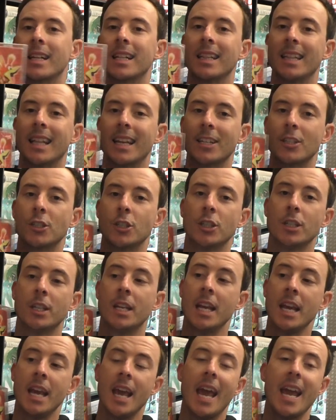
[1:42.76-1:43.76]
collection
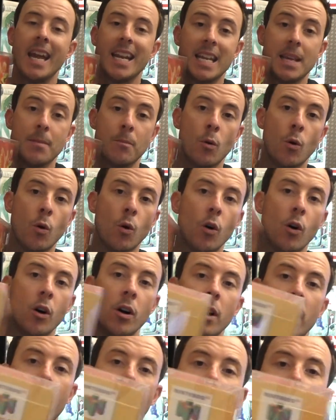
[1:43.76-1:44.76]

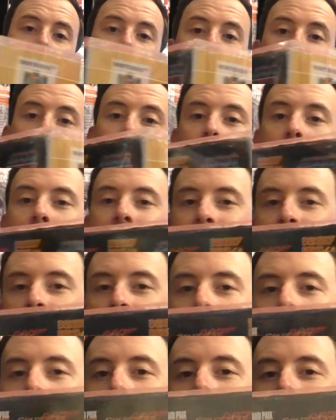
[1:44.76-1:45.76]
anymore, and I
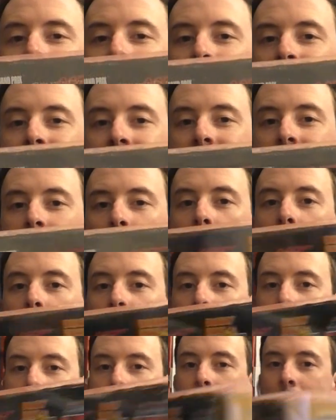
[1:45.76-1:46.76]
managed to pinch this
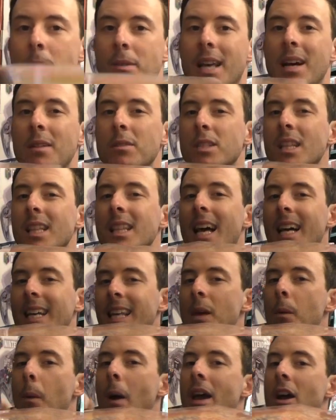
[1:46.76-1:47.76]
off him. But that's the
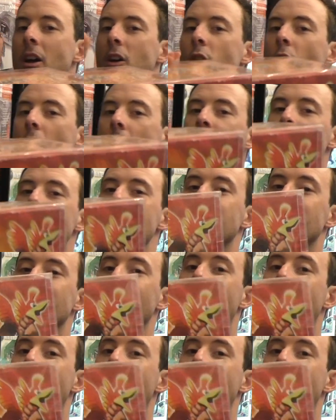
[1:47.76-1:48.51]
lucky way I got this,